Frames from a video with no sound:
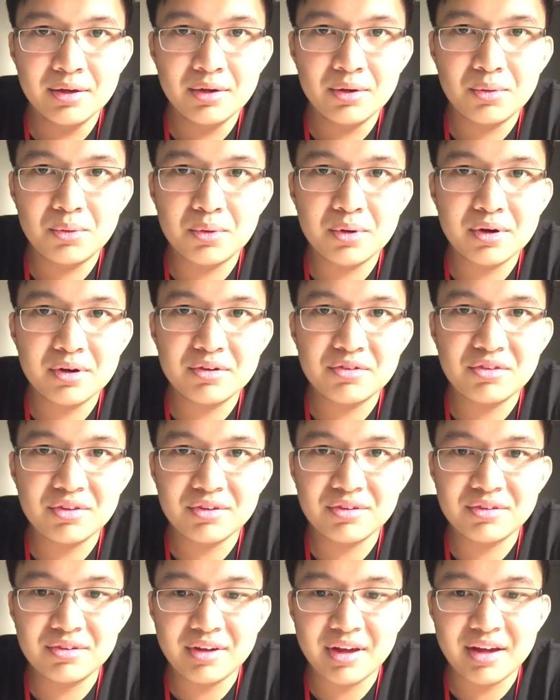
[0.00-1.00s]
or
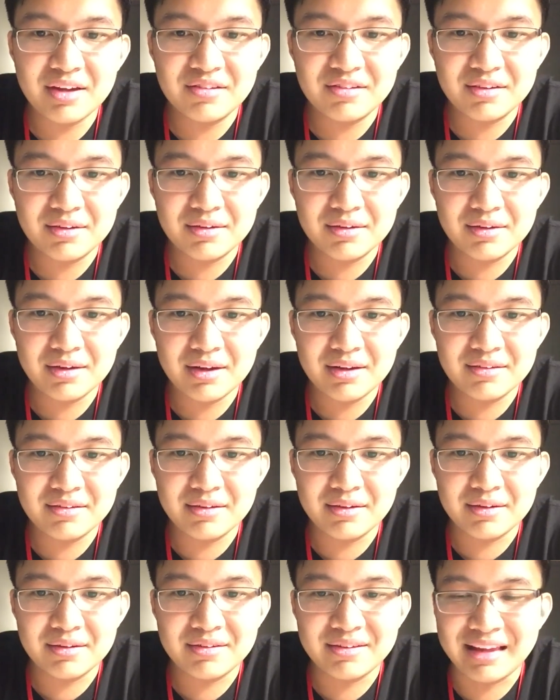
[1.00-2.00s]
just as a as
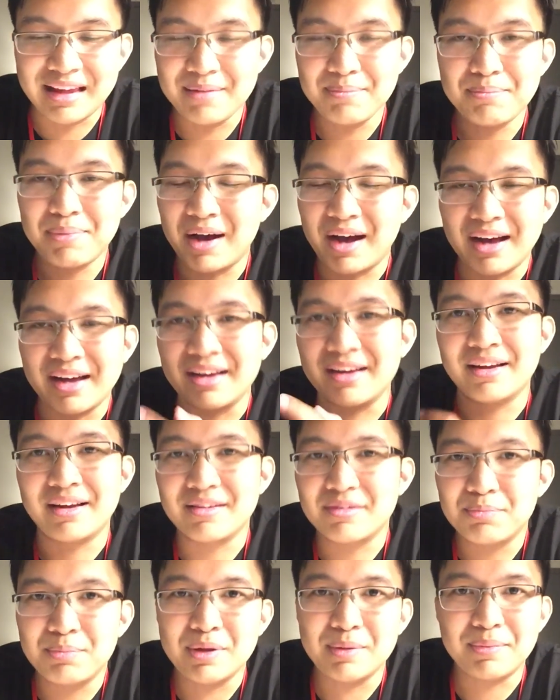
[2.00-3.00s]
a senpai,
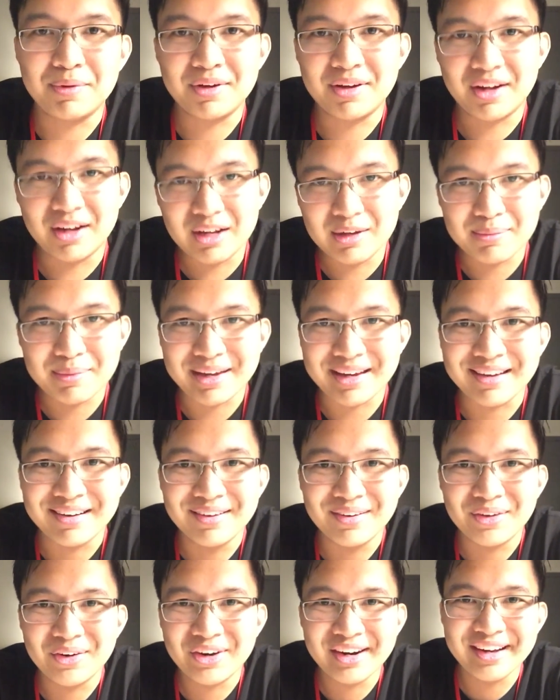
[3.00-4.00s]
as people call me,
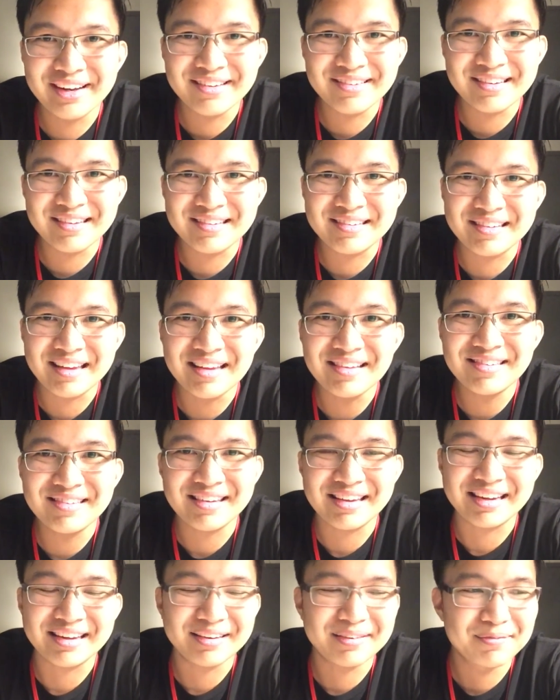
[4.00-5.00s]
or as a
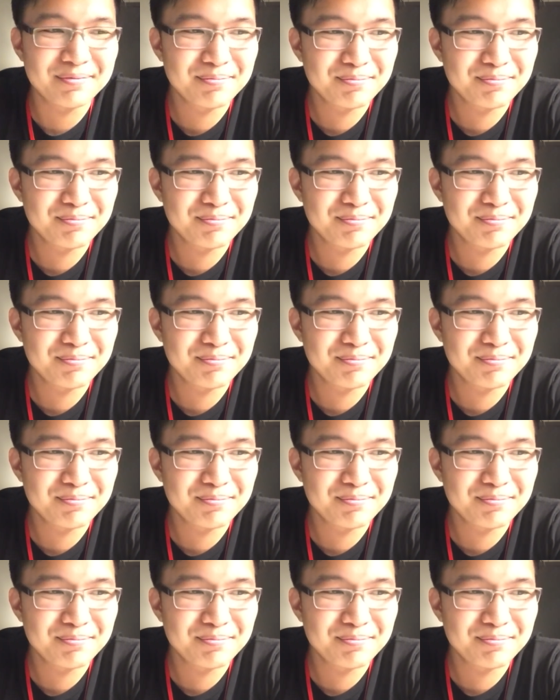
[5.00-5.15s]
sensei.